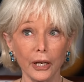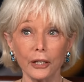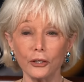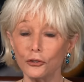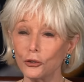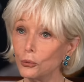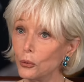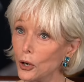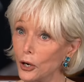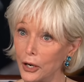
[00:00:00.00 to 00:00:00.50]

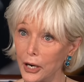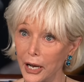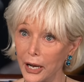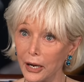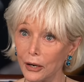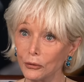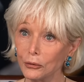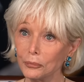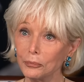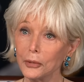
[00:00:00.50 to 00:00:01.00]
as you are
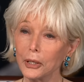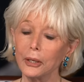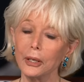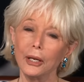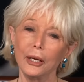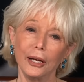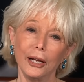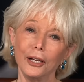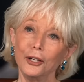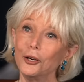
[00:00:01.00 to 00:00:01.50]
now,
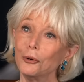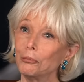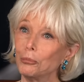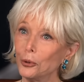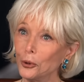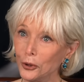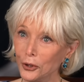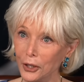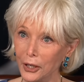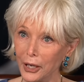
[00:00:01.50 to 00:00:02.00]
and you
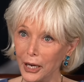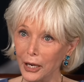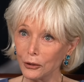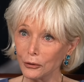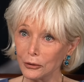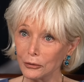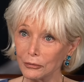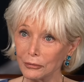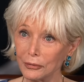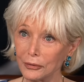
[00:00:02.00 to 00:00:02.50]
pulled it
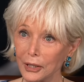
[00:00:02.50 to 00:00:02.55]
out.